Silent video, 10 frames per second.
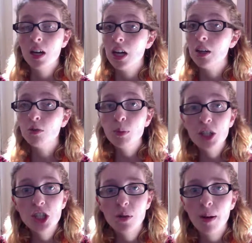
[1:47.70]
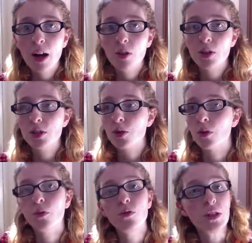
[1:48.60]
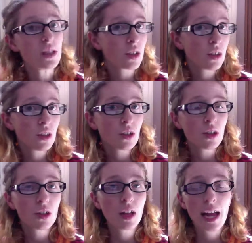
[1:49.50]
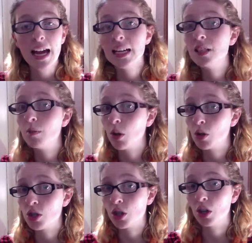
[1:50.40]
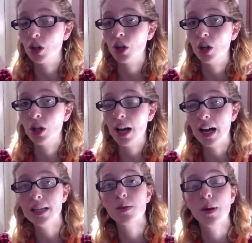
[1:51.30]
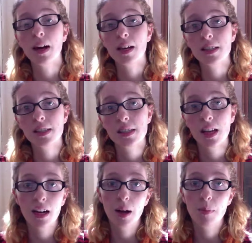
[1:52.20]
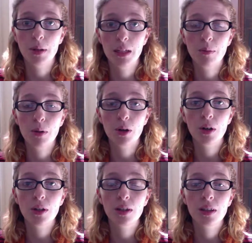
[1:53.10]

information about the sort of physical and emotional aspects that accompany birth.